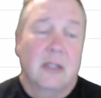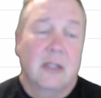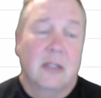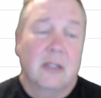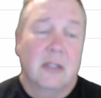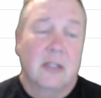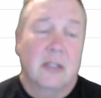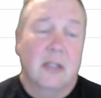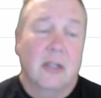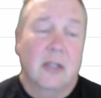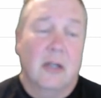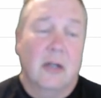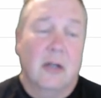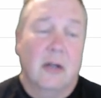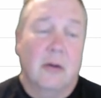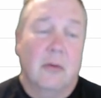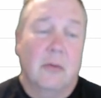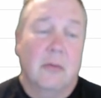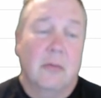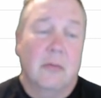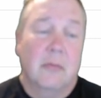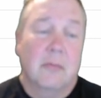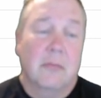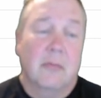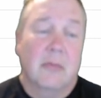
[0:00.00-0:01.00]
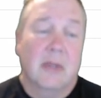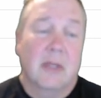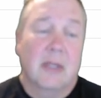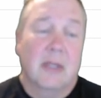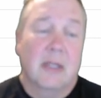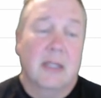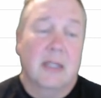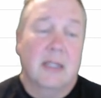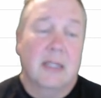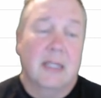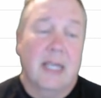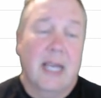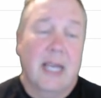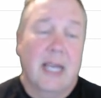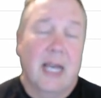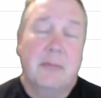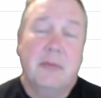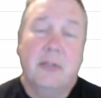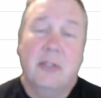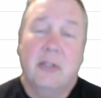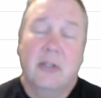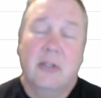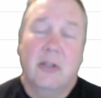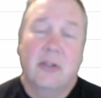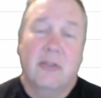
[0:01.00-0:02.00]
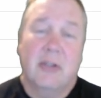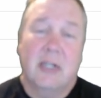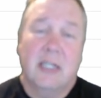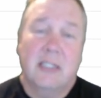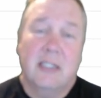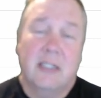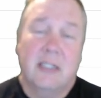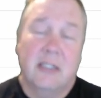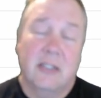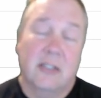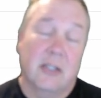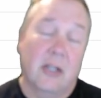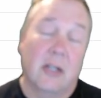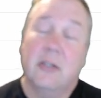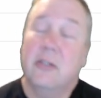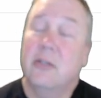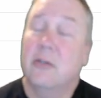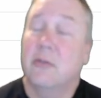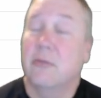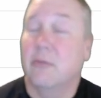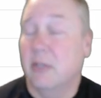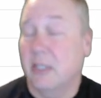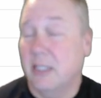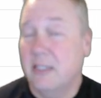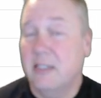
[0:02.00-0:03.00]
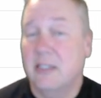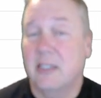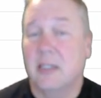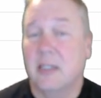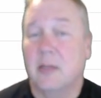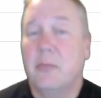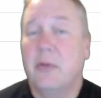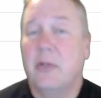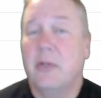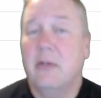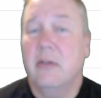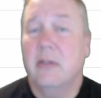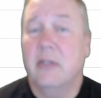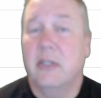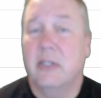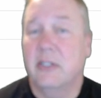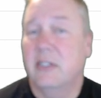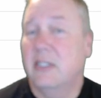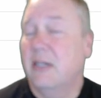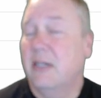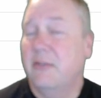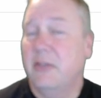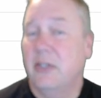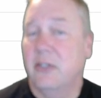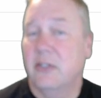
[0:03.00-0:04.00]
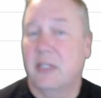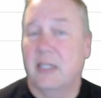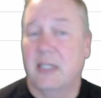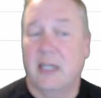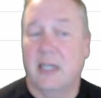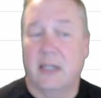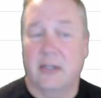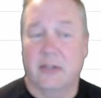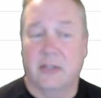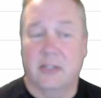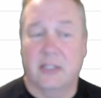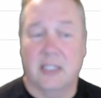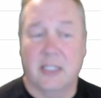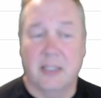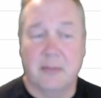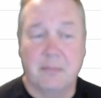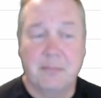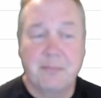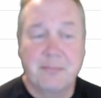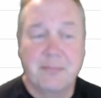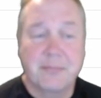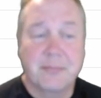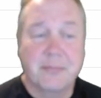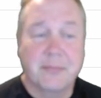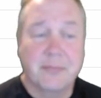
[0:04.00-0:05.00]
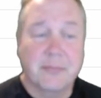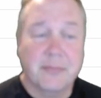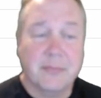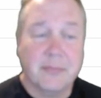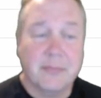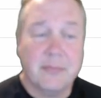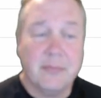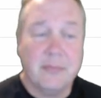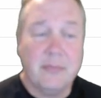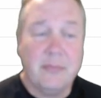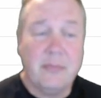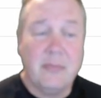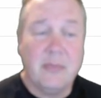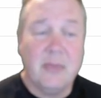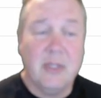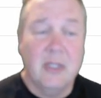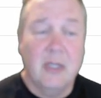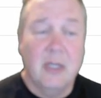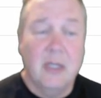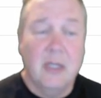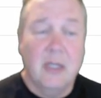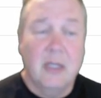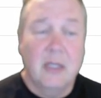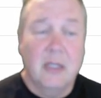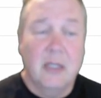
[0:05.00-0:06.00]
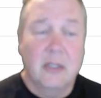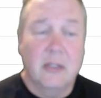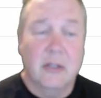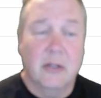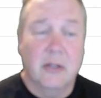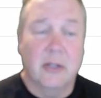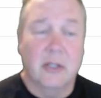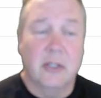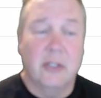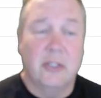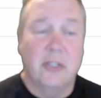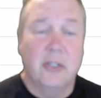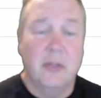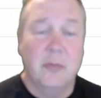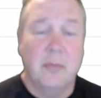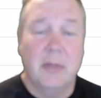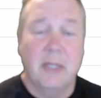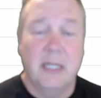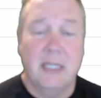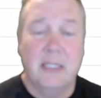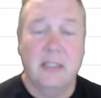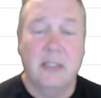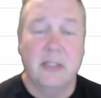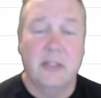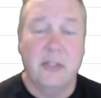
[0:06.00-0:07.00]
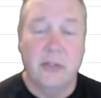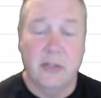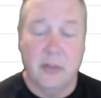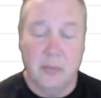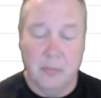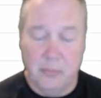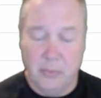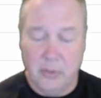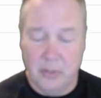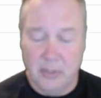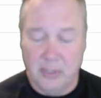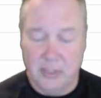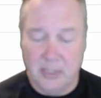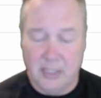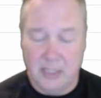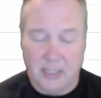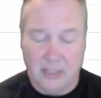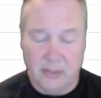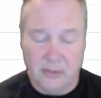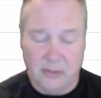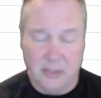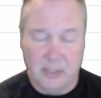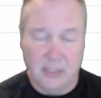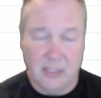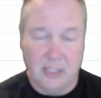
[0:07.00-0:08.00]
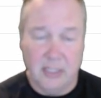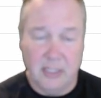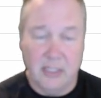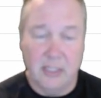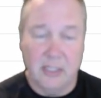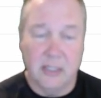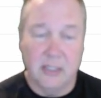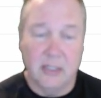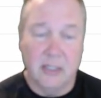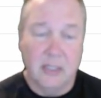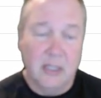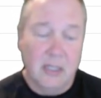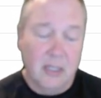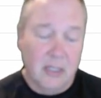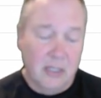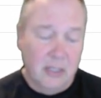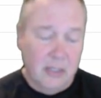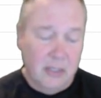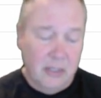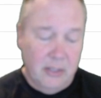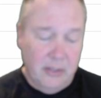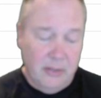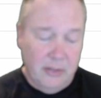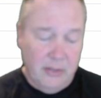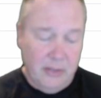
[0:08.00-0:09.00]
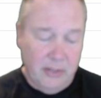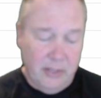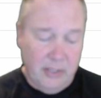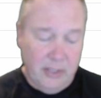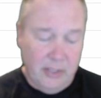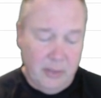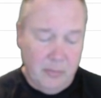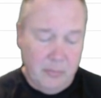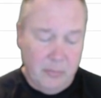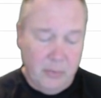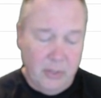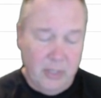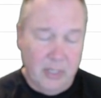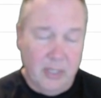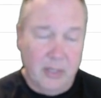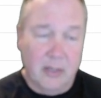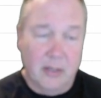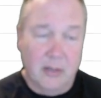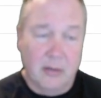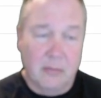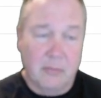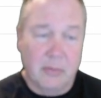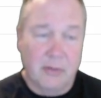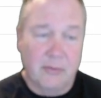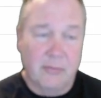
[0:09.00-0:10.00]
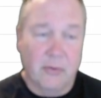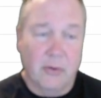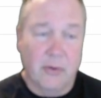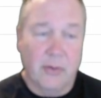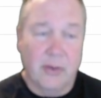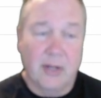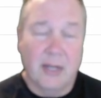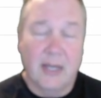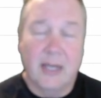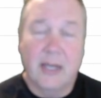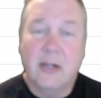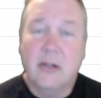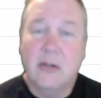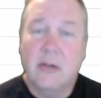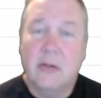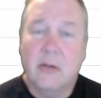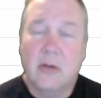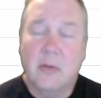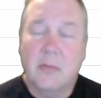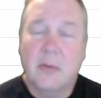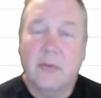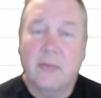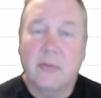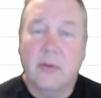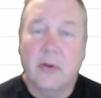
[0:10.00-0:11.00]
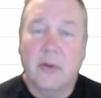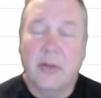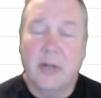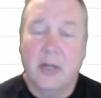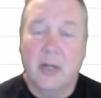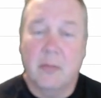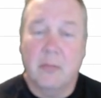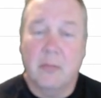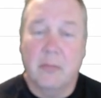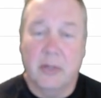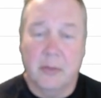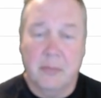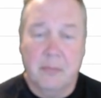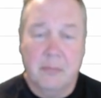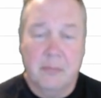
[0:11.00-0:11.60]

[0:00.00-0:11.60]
So the absolute addressing is also really simple. You just have to use a dollar sign. So there are two places you can put the dollar sign here. You can either put it before the letter or before the number.